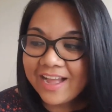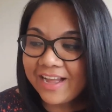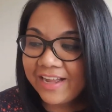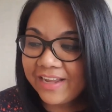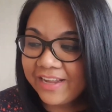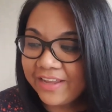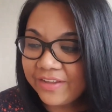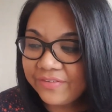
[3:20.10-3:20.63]

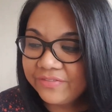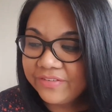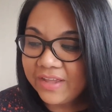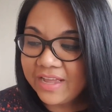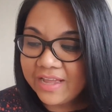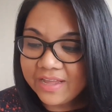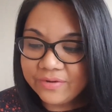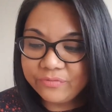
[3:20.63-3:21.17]
I've
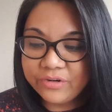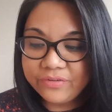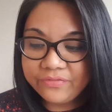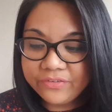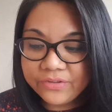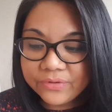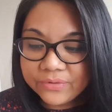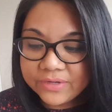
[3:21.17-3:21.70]

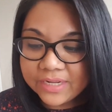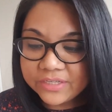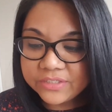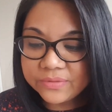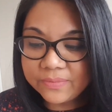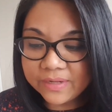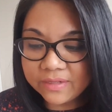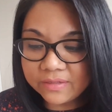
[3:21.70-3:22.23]
reviewed
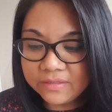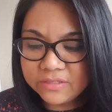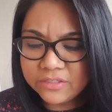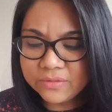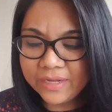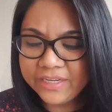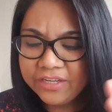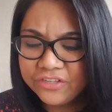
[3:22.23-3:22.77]
as well,
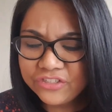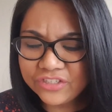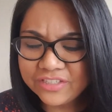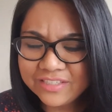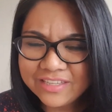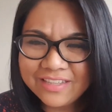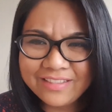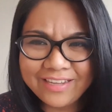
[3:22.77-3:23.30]
so I can
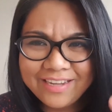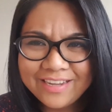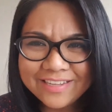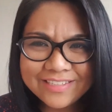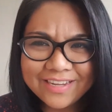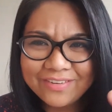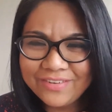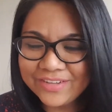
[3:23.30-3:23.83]
just link
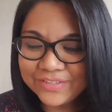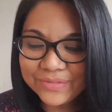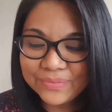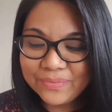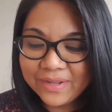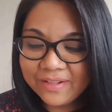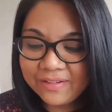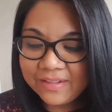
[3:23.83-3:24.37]
it down as
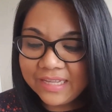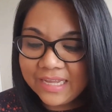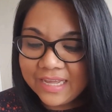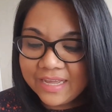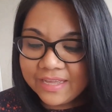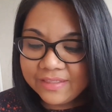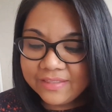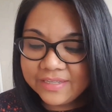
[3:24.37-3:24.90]
well.
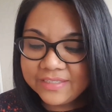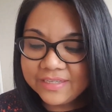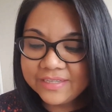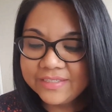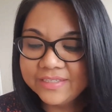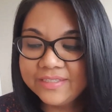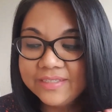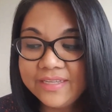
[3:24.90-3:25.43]
This
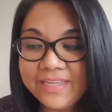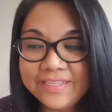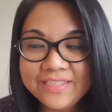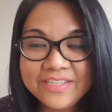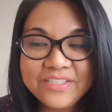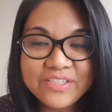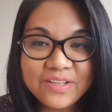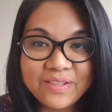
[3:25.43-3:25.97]
is
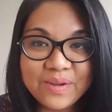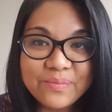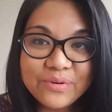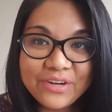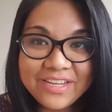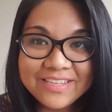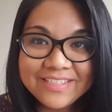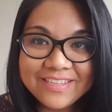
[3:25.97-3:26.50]
a
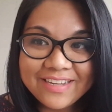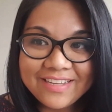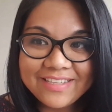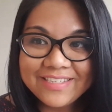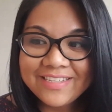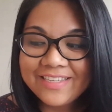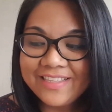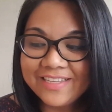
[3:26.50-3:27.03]
celebrity
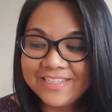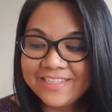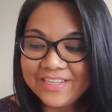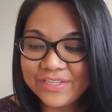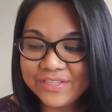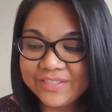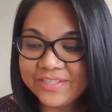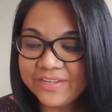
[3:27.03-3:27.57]
scent. This
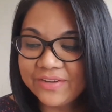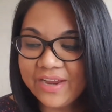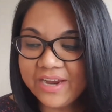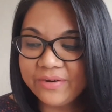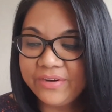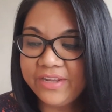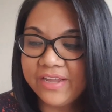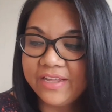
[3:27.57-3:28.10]
is
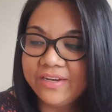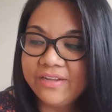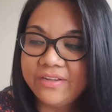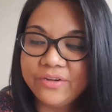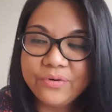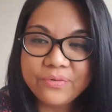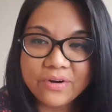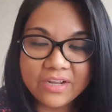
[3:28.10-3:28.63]

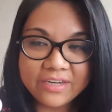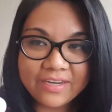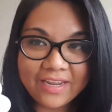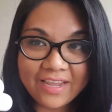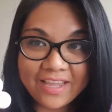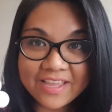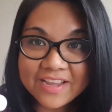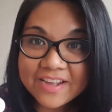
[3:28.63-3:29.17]
Ariana
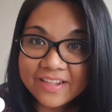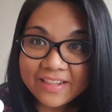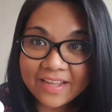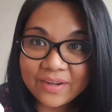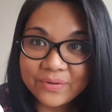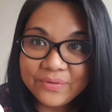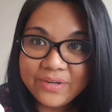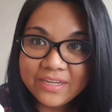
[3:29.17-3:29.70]
Grande
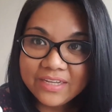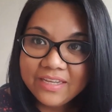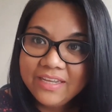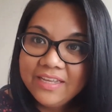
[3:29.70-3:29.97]
Cloud.